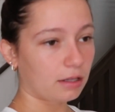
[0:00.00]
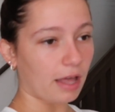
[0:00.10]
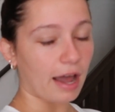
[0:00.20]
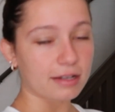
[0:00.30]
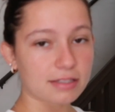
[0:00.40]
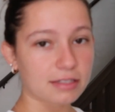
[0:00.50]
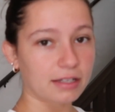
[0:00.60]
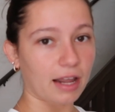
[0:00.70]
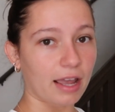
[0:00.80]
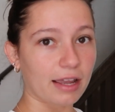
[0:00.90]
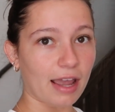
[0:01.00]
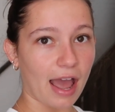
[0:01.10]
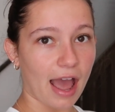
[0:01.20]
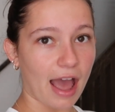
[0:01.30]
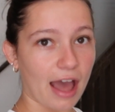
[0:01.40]
class
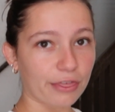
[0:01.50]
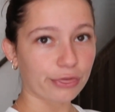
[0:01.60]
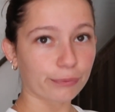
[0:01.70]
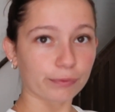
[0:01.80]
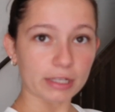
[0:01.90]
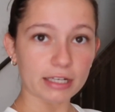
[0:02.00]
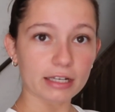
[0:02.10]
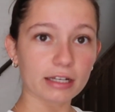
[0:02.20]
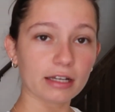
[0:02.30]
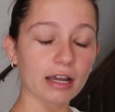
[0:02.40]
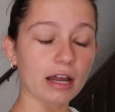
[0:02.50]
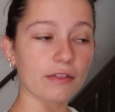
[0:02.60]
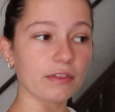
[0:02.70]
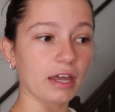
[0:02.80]
today at 3, and